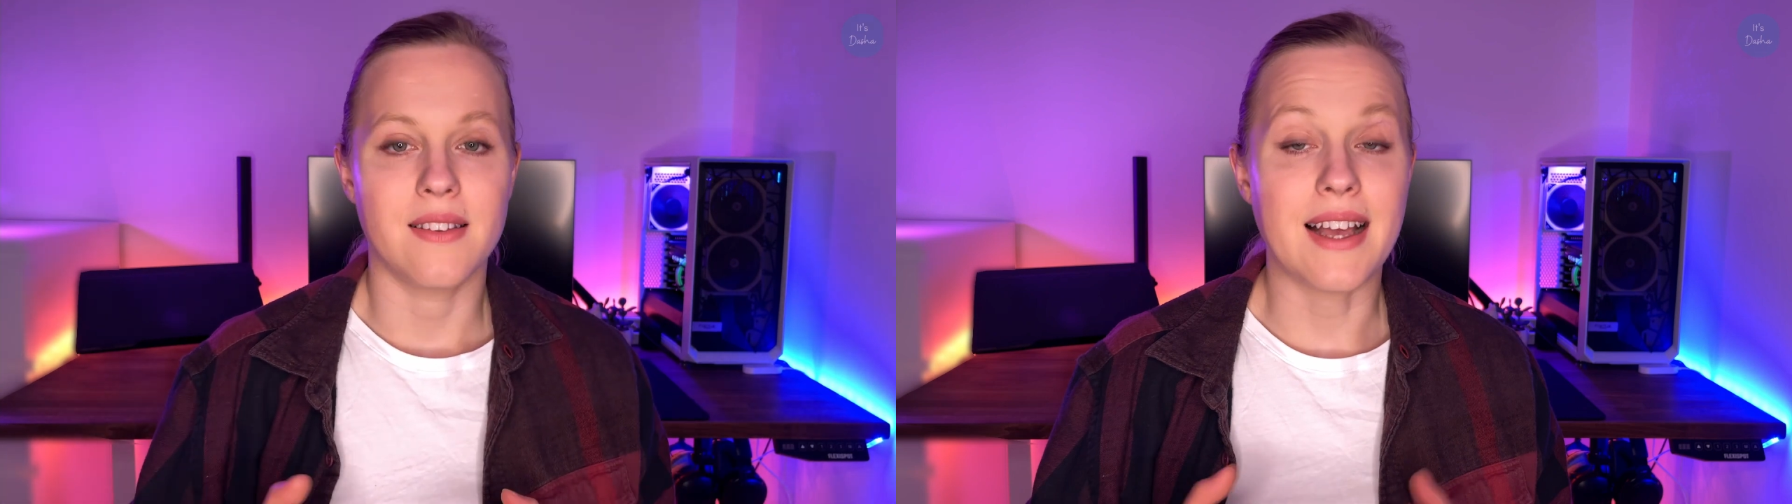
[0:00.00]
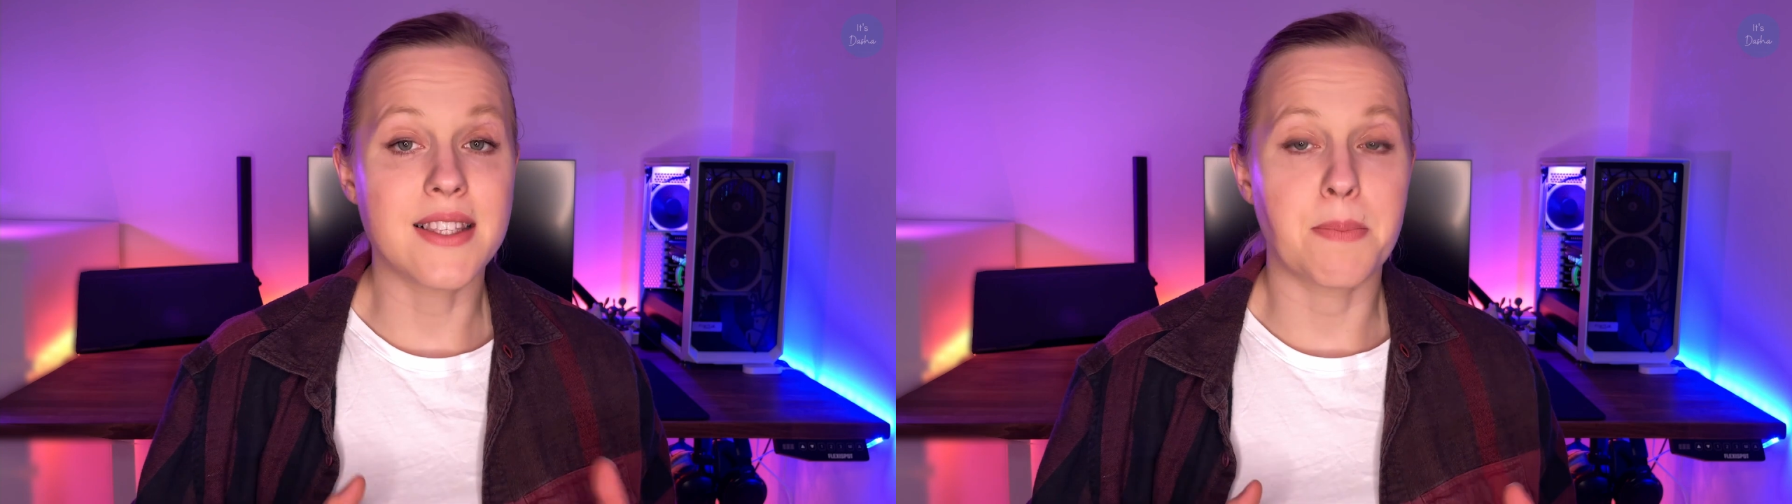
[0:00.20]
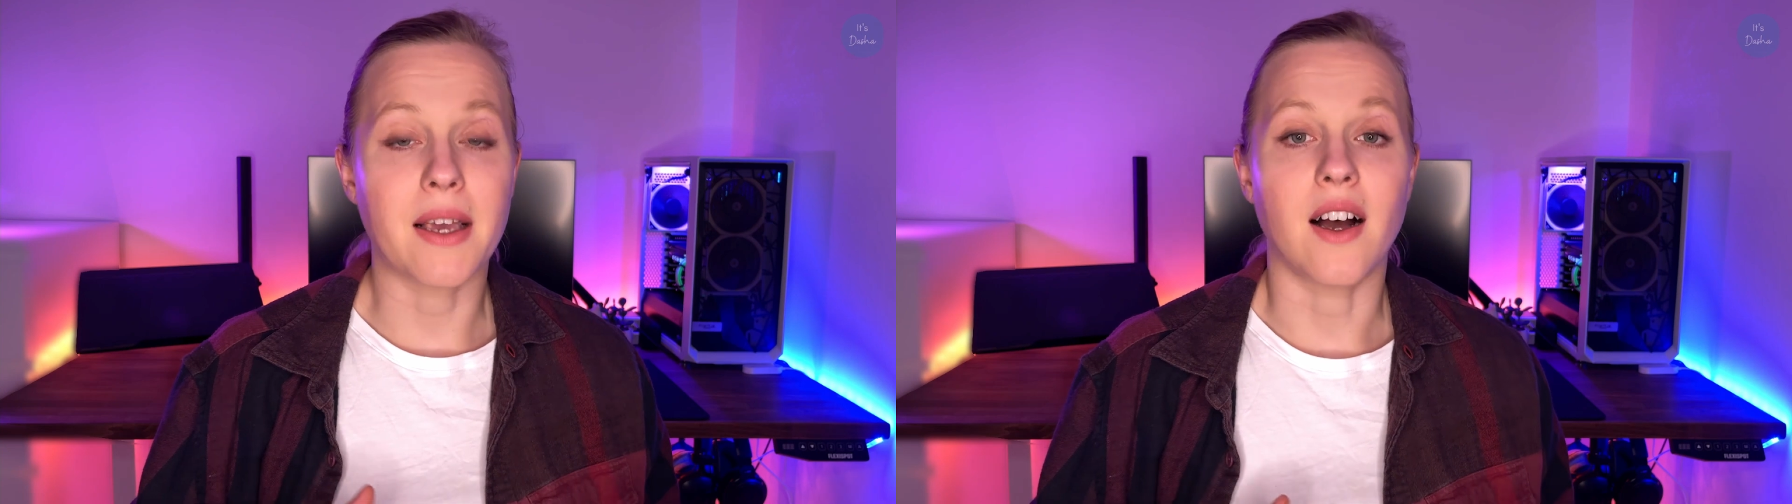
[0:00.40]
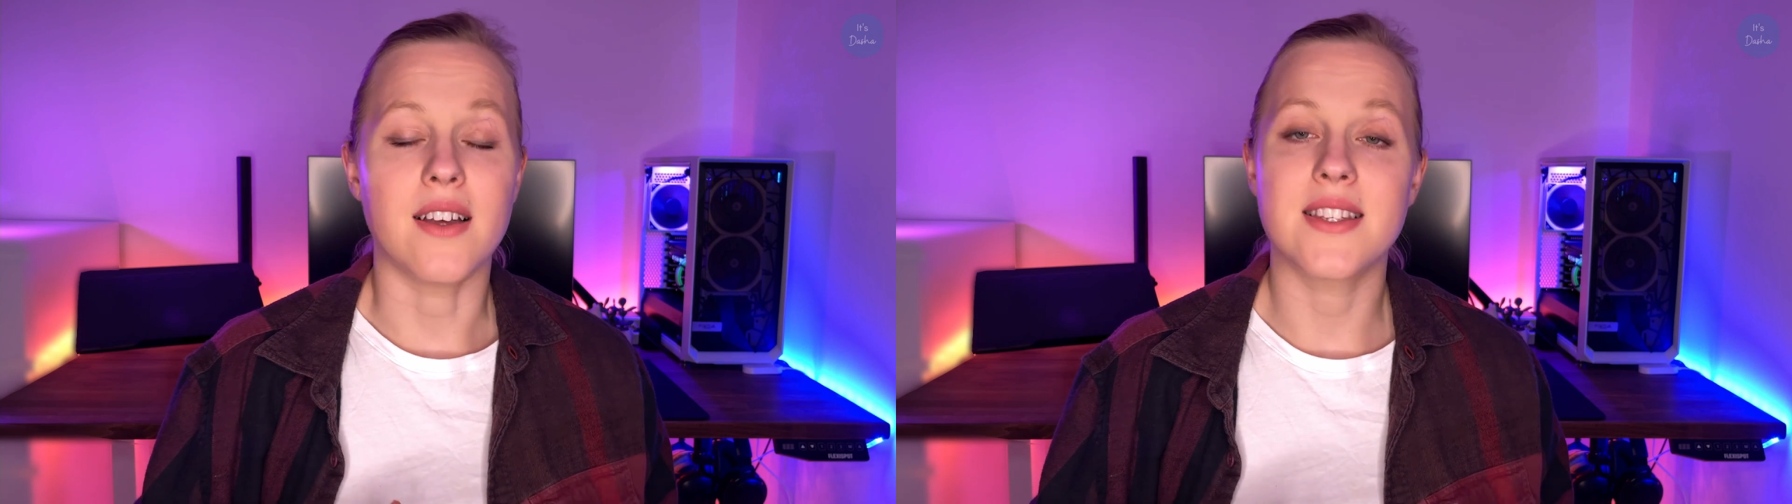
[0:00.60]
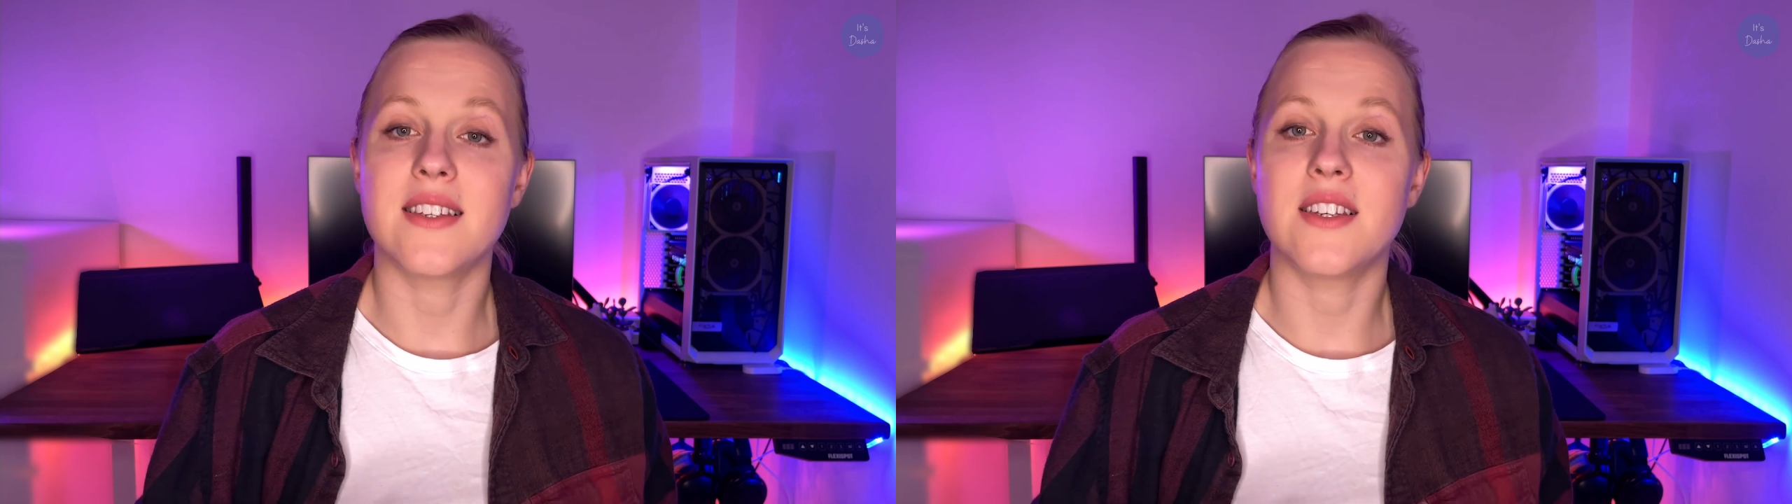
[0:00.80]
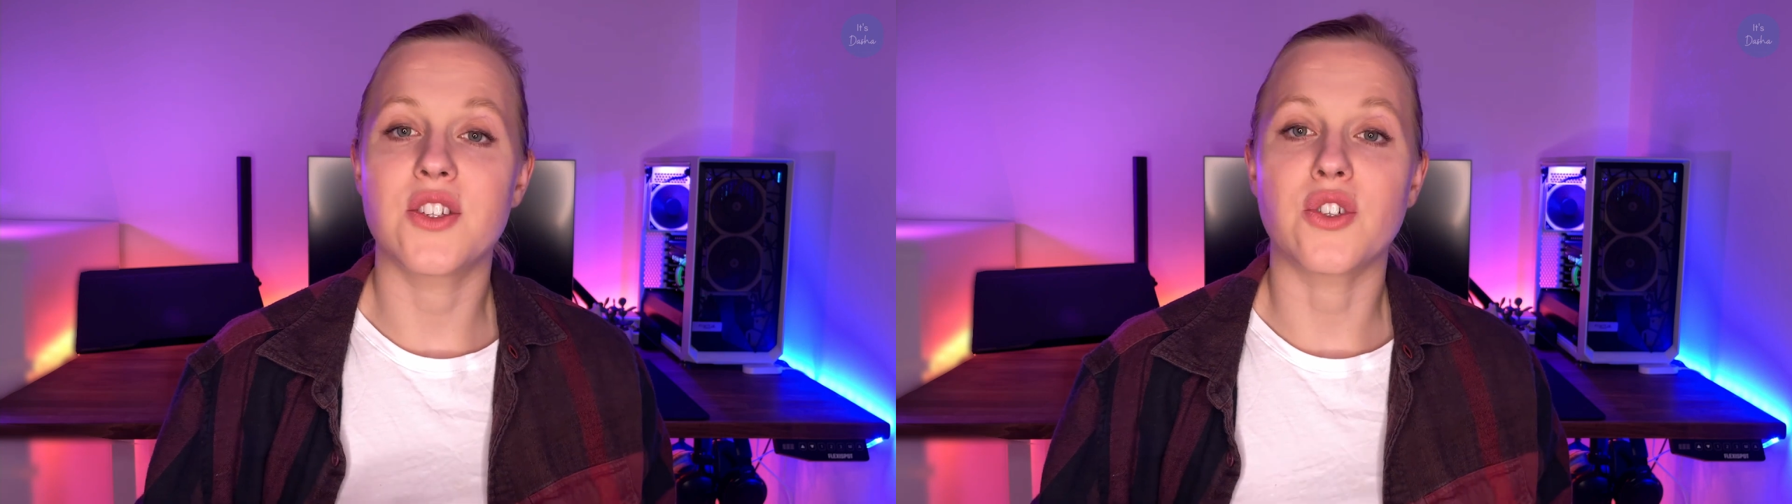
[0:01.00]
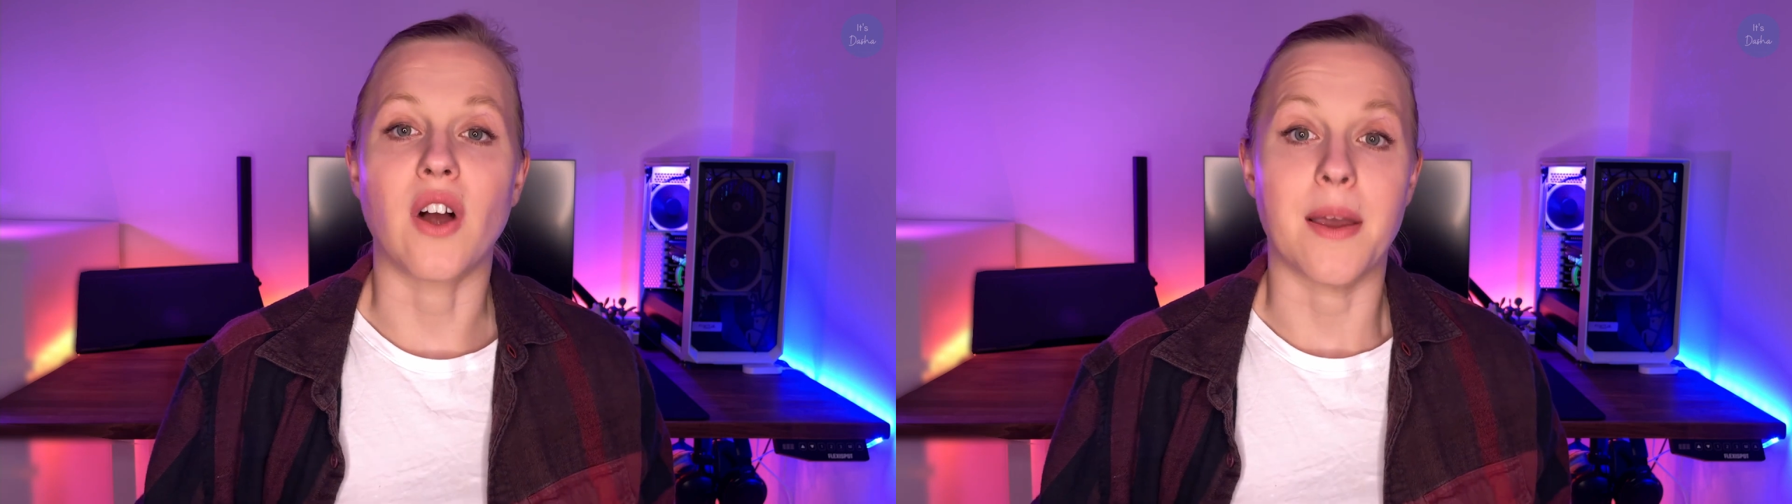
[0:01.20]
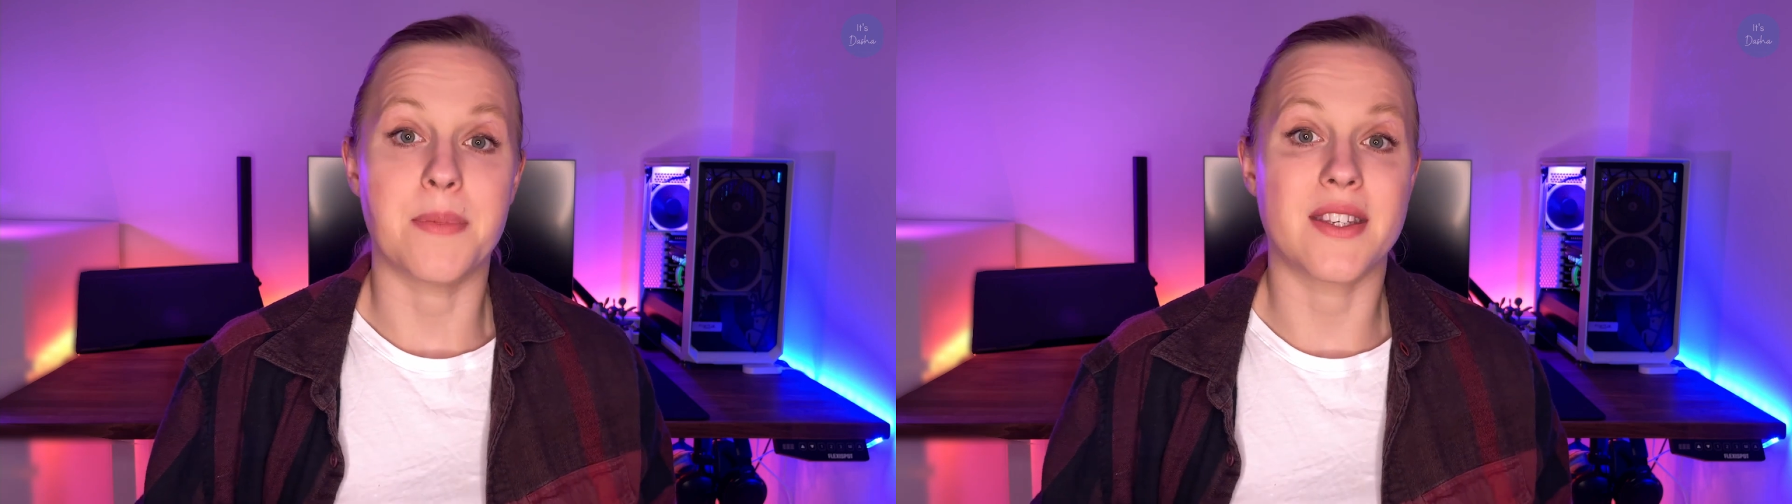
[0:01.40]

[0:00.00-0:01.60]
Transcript: That's because it describes